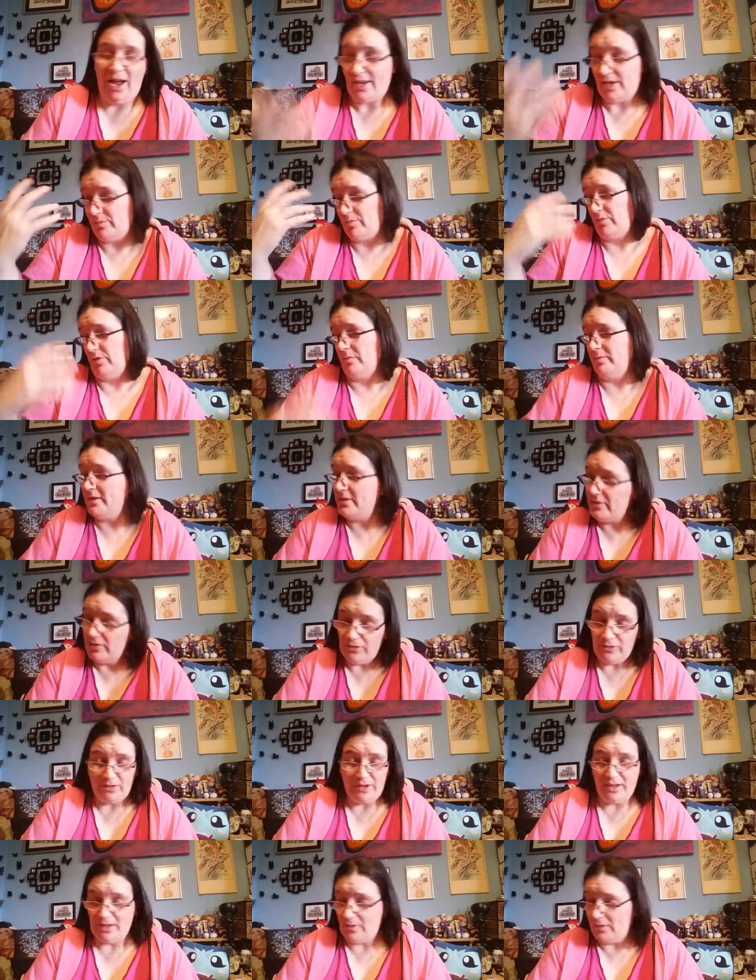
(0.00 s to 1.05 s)
I could probably do
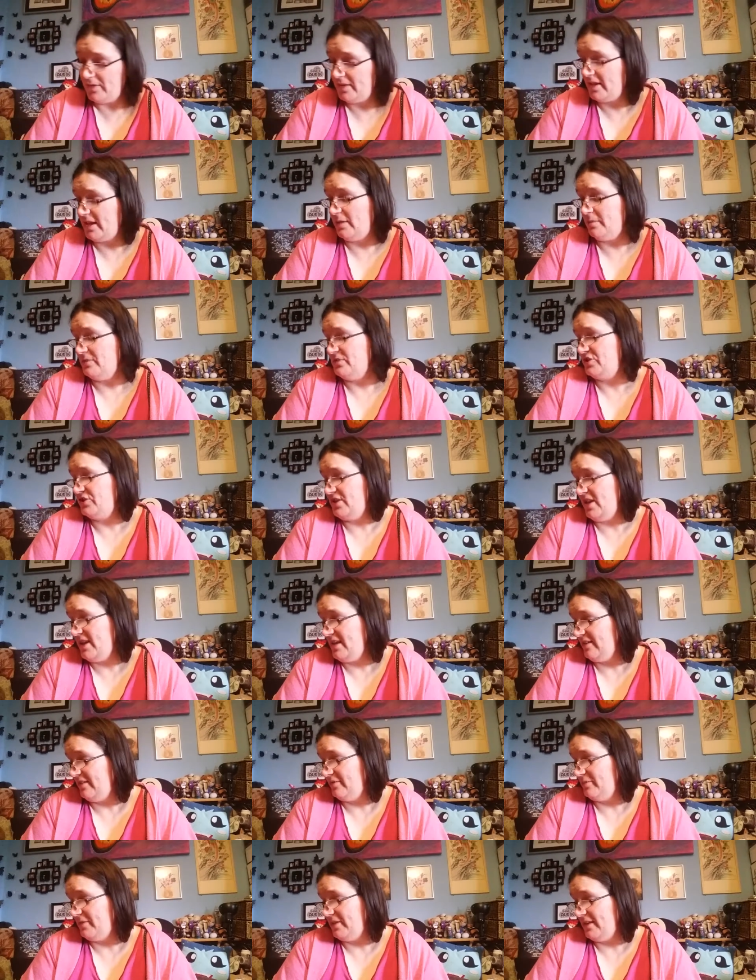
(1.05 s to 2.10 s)
something with a couple of
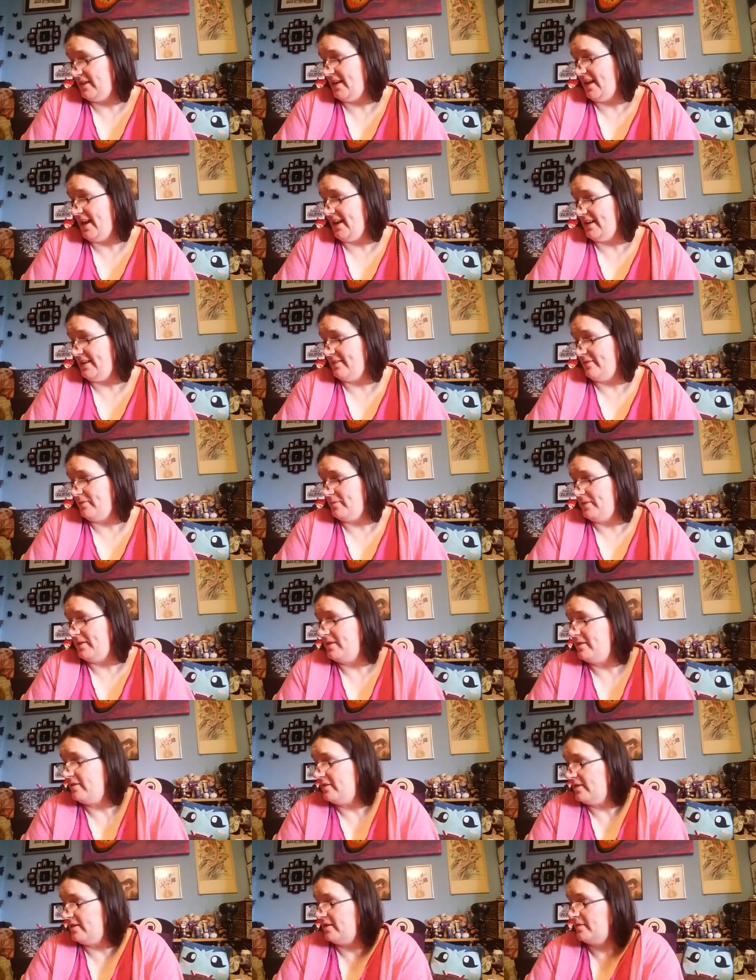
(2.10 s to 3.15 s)
sheets, but again, it would
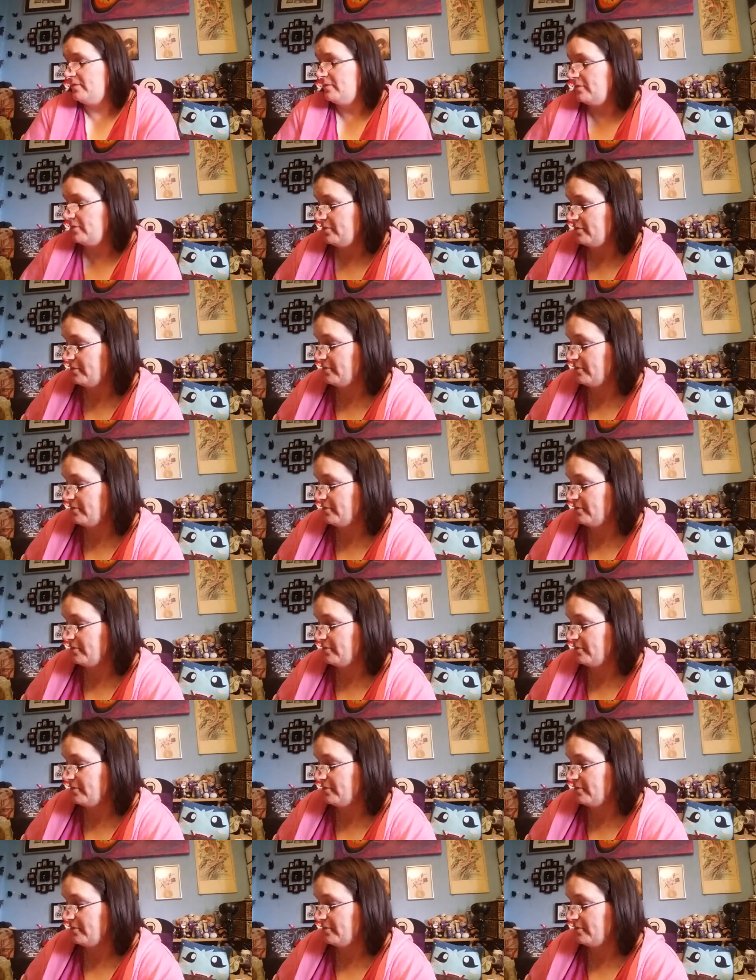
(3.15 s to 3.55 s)
be. Um,